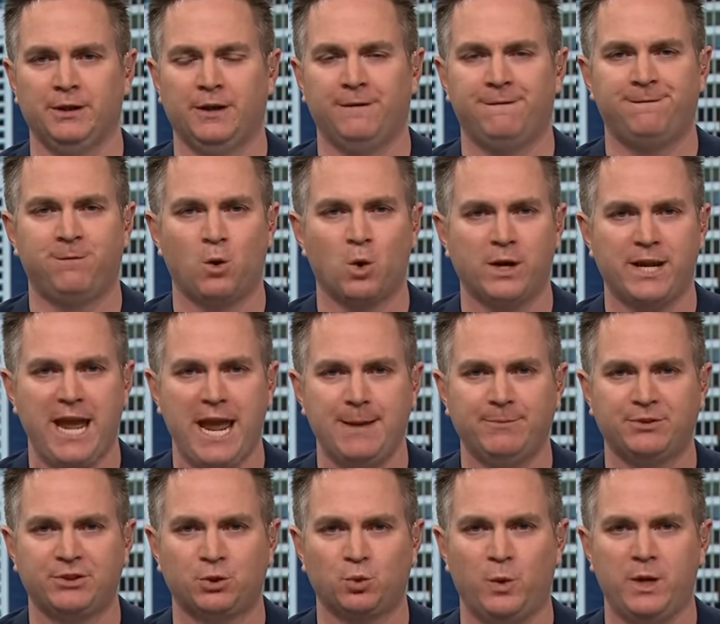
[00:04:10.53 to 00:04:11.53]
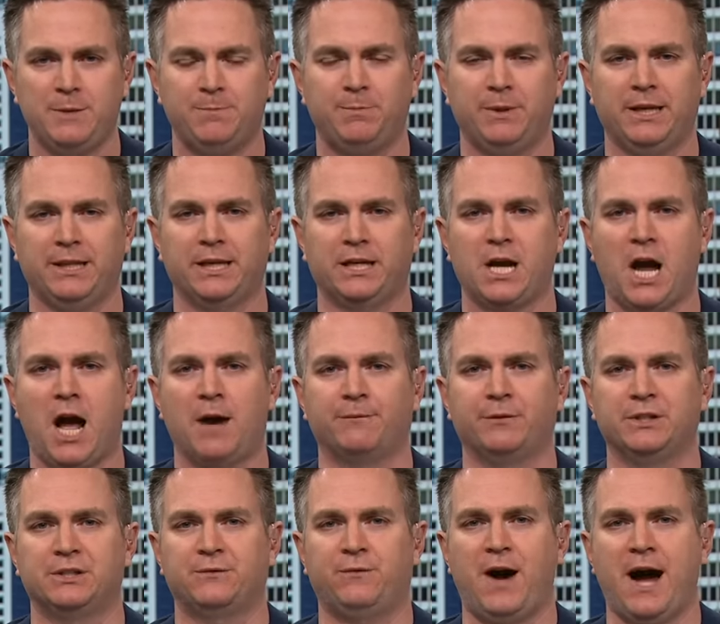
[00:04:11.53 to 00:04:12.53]
a four-game sweep in the
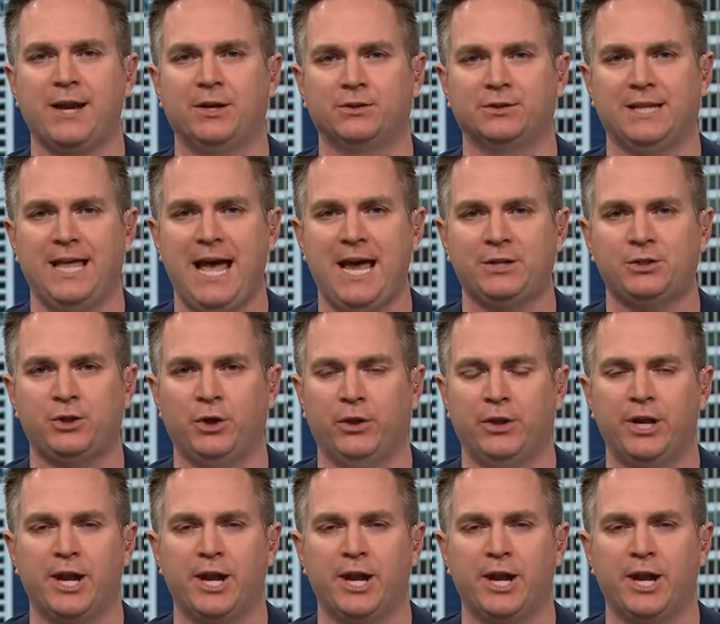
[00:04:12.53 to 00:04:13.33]
conference finals last year.